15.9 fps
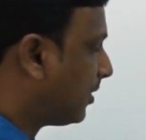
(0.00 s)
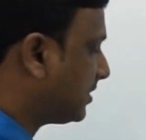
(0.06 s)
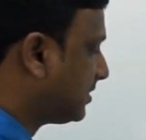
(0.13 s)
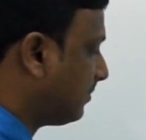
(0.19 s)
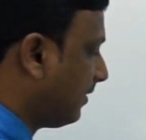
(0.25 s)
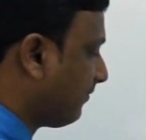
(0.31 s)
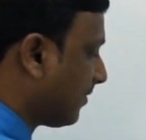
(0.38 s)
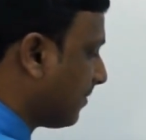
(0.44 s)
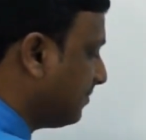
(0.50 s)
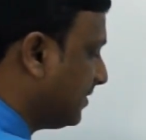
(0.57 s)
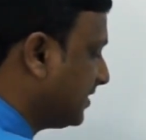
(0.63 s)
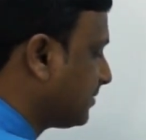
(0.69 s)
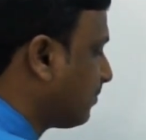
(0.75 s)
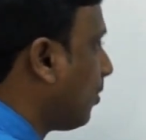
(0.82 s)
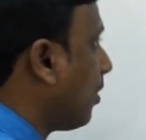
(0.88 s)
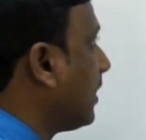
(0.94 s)
possible from
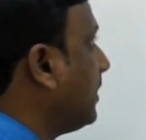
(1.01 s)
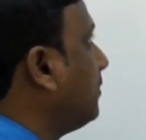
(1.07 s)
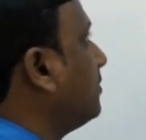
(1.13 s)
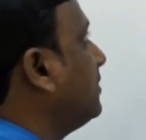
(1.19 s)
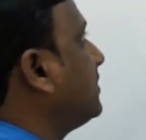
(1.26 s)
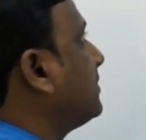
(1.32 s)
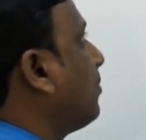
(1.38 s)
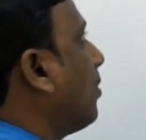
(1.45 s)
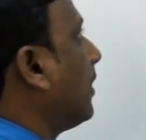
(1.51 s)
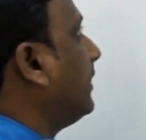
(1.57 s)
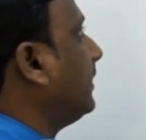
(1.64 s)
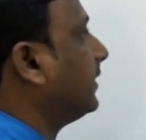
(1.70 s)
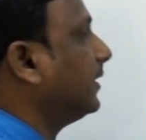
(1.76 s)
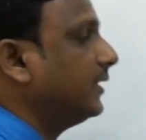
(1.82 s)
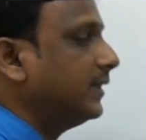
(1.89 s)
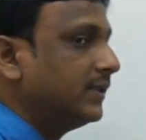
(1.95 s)
this point to this
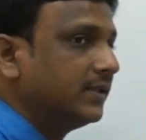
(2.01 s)
point